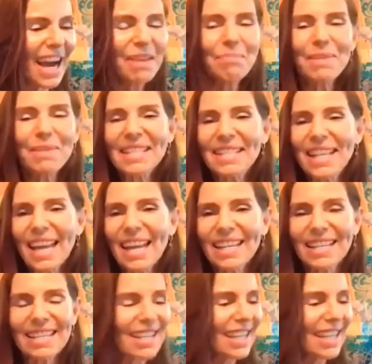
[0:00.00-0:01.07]
and
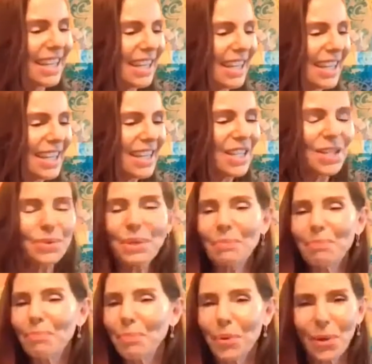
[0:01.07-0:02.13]
mistakes into
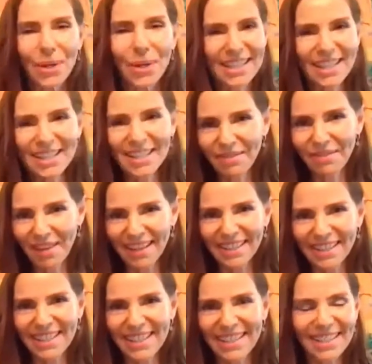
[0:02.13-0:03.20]
important
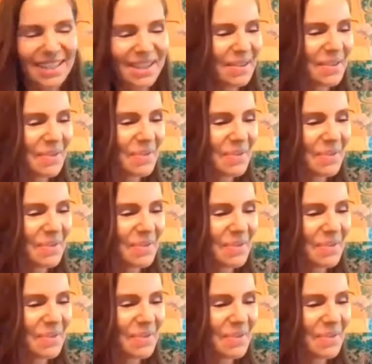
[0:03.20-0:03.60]
events.